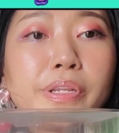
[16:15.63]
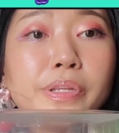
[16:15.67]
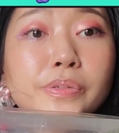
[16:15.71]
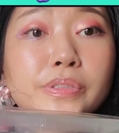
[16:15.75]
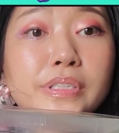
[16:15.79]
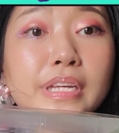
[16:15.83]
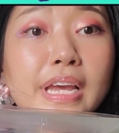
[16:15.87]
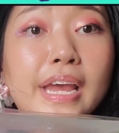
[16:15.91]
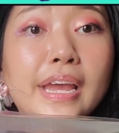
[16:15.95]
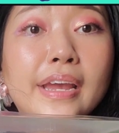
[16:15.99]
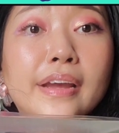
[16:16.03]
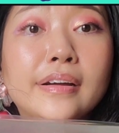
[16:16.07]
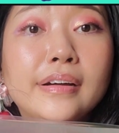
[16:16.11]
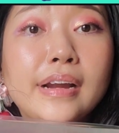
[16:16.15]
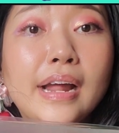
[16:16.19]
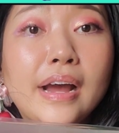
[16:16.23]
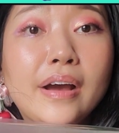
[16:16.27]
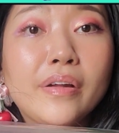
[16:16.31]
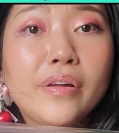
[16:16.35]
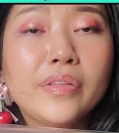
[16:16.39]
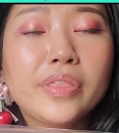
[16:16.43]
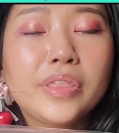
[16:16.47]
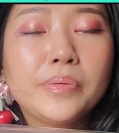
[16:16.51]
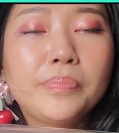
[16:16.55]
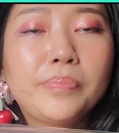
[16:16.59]
you take her
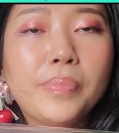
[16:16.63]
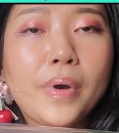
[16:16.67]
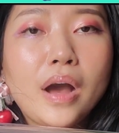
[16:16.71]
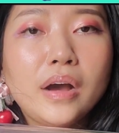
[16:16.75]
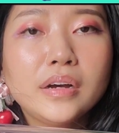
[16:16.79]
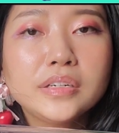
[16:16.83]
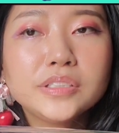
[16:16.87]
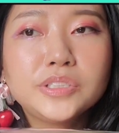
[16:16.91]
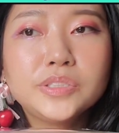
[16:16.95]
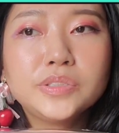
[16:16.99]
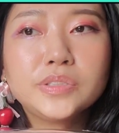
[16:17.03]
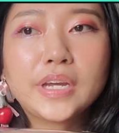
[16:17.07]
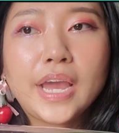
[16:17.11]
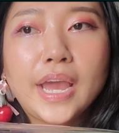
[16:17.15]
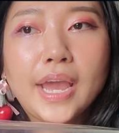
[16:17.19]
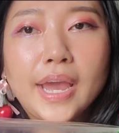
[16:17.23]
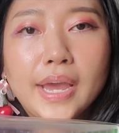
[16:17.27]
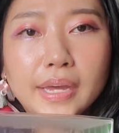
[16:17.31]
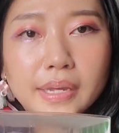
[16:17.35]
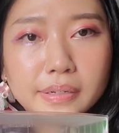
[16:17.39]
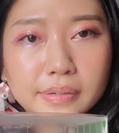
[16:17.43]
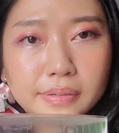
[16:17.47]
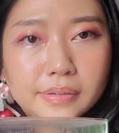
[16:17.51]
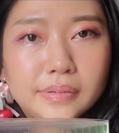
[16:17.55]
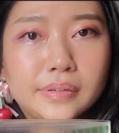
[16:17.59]
out of the box, you
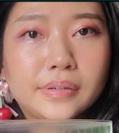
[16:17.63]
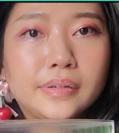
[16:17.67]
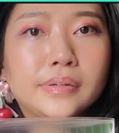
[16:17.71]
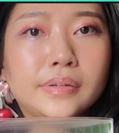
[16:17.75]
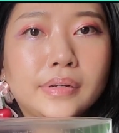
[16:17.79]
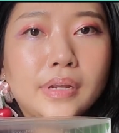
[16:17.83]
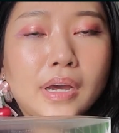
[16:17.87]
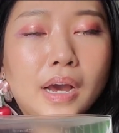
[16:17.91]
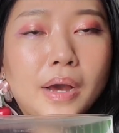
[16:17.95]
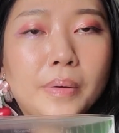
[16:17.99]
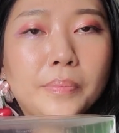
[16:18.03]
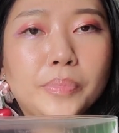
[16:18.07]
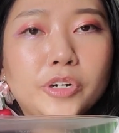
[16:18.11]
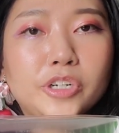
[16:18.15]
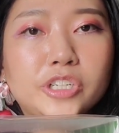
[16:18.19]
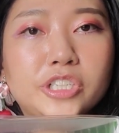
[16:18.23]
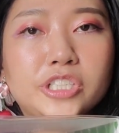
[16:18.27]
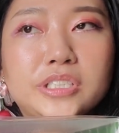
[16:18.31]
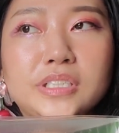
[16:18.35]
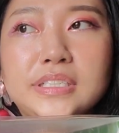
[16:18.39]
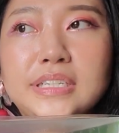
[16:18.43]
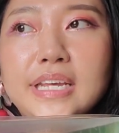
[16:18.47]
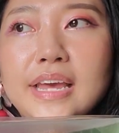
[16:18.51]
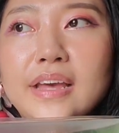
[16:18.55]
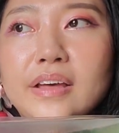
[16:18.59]
can
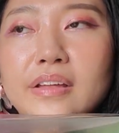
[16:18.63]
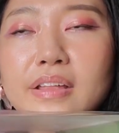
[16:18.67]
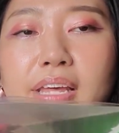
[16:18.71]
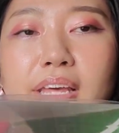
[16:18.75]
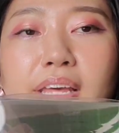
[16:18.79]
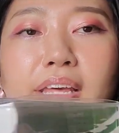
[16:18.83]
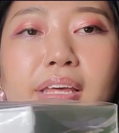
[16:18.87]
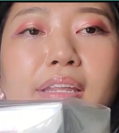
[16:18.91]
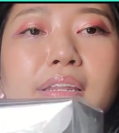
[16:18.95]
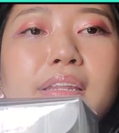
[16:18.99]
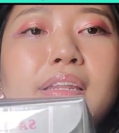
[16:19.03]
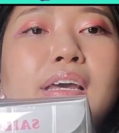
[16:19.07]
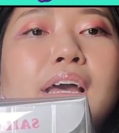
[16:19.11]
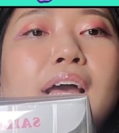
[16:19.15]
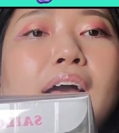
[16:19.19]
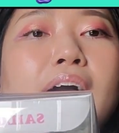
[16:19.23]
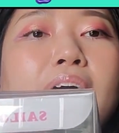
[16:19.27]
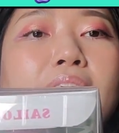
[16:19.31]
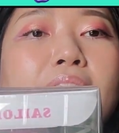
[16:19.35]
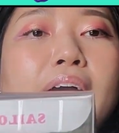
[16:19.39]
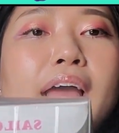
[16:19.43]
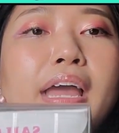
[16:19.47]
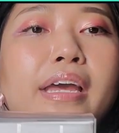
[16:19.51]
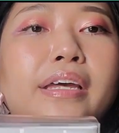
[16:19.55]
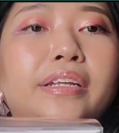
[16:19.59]
push the tail in,
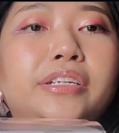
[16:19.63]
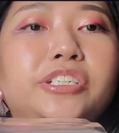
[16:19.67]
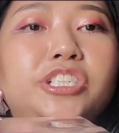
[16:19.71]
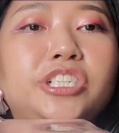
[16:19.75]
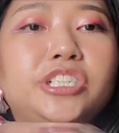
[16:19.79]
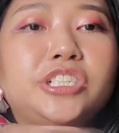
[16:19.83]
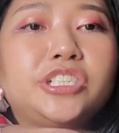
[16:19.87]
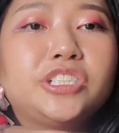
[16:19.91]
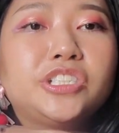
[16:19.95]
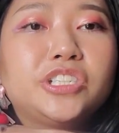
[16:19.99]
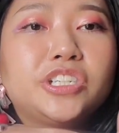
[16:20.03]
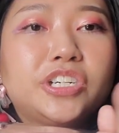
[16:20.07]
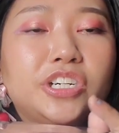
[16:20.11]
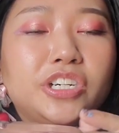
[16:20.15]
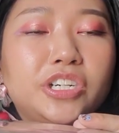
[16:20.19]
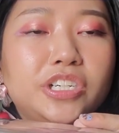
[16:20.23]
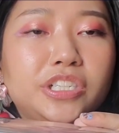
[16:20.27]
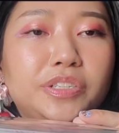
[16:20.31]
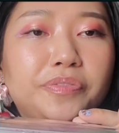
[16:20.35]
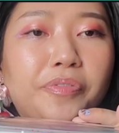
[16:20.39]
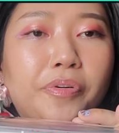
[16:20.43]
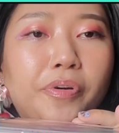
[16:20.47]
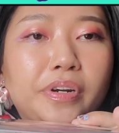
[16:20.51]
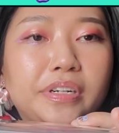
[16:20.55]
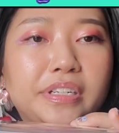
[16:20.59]
and she's
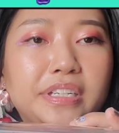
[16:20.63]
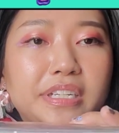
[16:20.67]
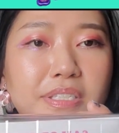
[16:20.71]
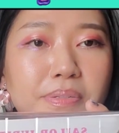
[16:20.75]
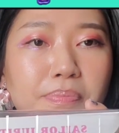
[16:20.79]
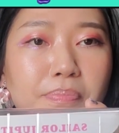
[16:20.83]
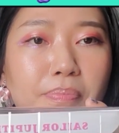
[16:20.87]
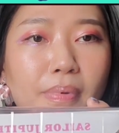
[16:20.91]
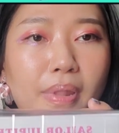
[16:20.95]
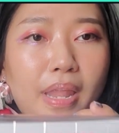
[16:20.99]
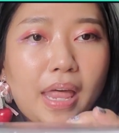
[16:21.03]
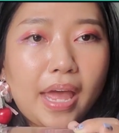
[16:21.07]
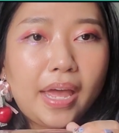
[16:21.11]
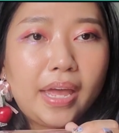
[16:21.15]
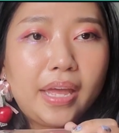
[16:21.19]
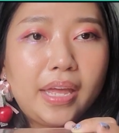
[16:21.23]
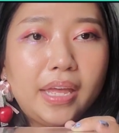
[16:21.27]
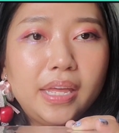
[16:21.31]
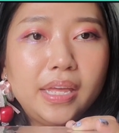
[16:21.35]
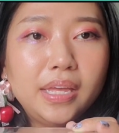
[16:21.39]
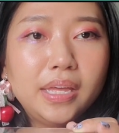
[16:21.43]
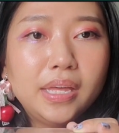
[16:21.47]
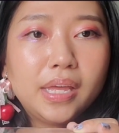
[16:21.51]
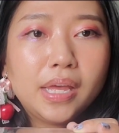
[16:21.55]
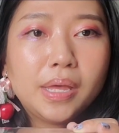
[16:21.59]
good for
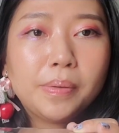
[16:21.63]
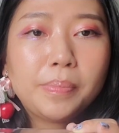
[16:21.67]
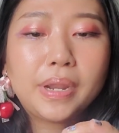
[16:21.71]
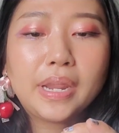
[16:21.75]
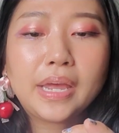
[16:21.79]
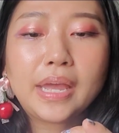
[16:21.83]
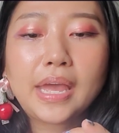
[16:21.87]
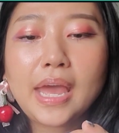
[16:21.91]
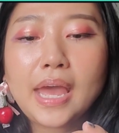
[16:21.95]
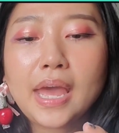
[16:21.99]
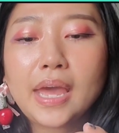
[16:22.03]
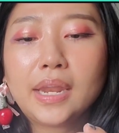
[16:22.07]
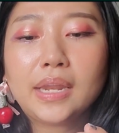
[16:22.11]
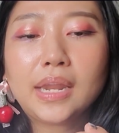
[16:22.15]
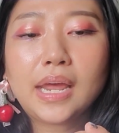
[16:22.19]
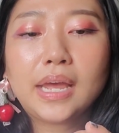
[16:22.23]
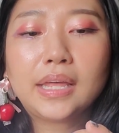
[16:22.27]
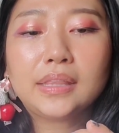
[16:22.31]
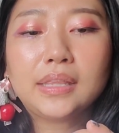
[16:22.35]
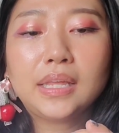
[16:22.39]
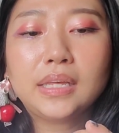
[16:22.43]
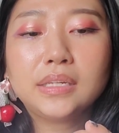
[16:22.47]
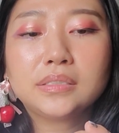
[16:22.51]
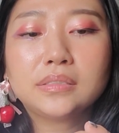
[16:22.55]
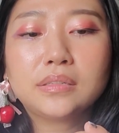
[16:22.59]
display. But again,
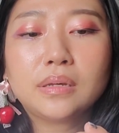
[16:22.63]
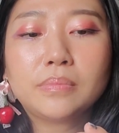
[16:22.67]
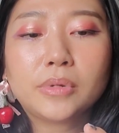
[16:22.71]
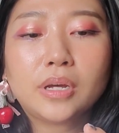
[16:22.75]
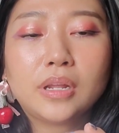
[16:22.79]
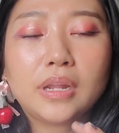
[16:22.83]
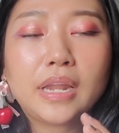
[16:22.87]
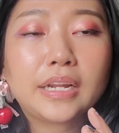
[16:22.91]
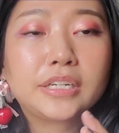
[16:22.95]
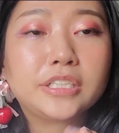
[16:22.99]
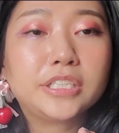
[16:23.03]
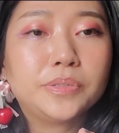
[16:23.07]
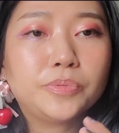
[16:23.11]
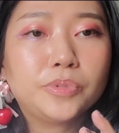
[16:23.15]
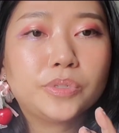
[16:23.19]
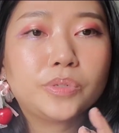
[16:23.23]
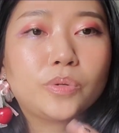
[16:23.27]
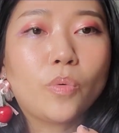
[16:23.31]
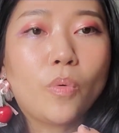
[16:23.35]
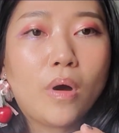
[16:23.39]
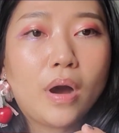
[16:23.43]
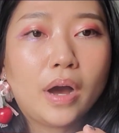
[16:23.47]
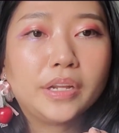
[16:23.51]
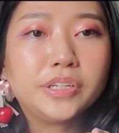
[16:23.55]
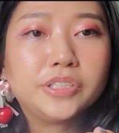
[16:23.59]
I think some collector
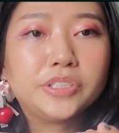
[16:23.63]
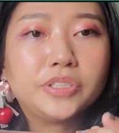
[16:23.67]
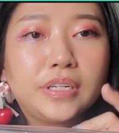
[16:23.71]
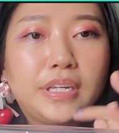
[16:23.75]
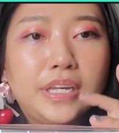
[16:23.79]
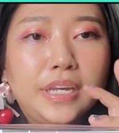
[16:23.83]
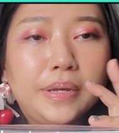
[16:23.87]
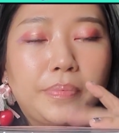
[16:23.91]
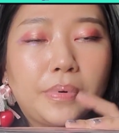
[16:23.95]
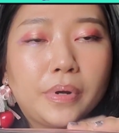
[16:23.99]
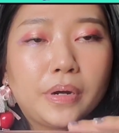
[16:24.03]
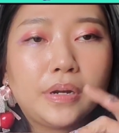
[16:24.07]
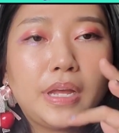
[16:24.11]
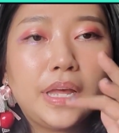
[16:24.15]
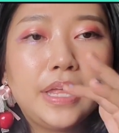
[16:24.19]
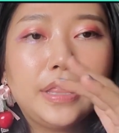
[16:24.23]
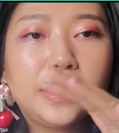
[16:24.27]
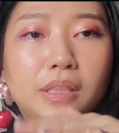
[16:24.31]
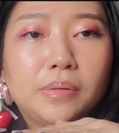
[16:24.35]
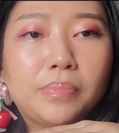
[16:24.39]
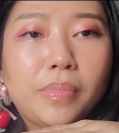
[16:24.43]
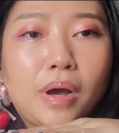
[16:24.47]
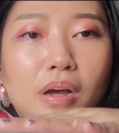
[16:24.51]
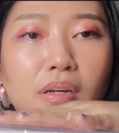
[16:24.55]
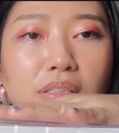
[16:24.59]
would want to keep her
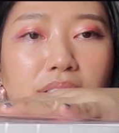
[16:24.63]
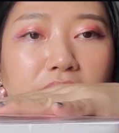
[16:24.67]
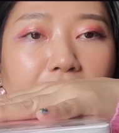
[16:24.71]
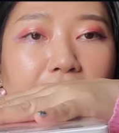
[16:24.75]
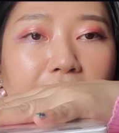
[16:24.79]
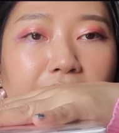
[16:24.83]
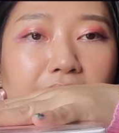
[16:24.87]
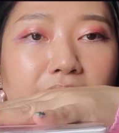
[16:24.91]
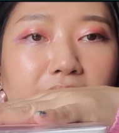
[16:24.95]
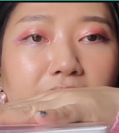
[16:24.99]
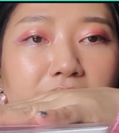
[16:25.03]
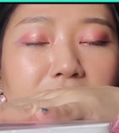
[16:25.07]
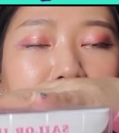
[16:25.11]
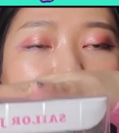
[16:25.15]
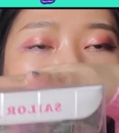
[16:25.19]
in the box like this. I